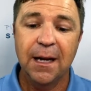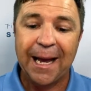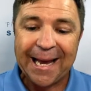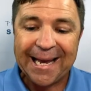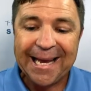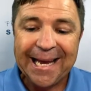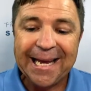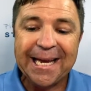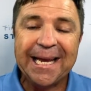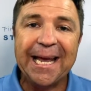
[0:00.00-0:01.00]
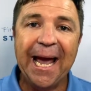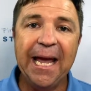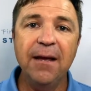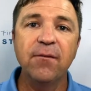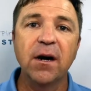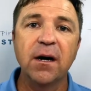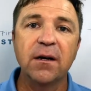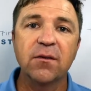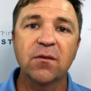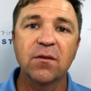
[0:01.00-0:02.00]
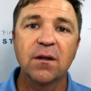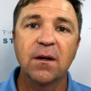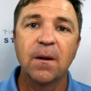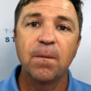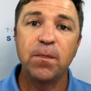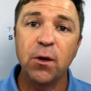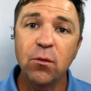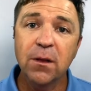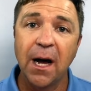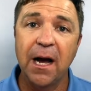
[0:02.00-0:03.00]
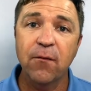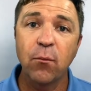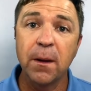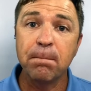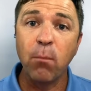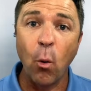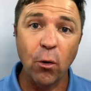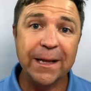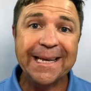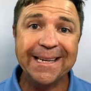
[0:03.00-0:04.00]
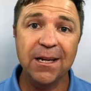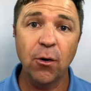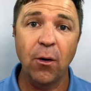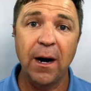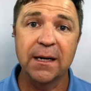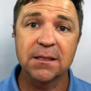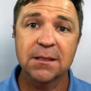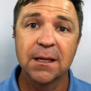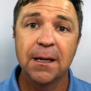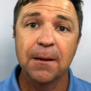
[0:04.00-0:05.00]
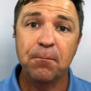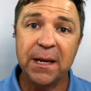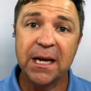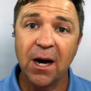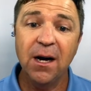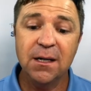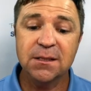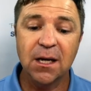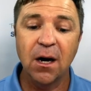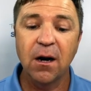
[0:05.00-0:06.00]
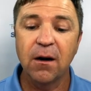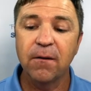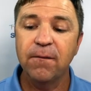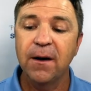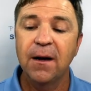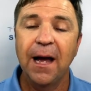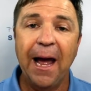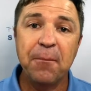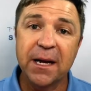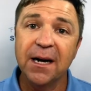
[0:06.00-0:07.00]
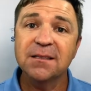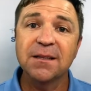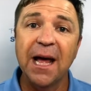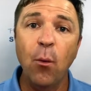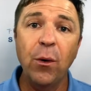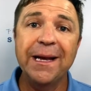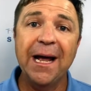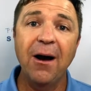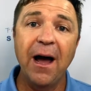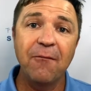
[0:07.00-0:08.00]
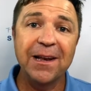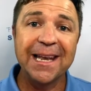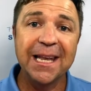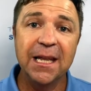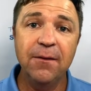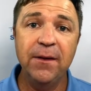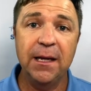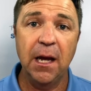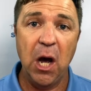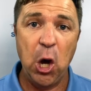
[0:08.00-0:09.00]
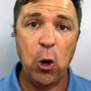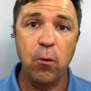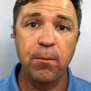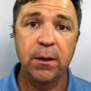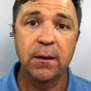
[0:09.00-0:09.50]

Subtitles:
he gave us new life. We've been born again in Christ because of that, we now have living hope,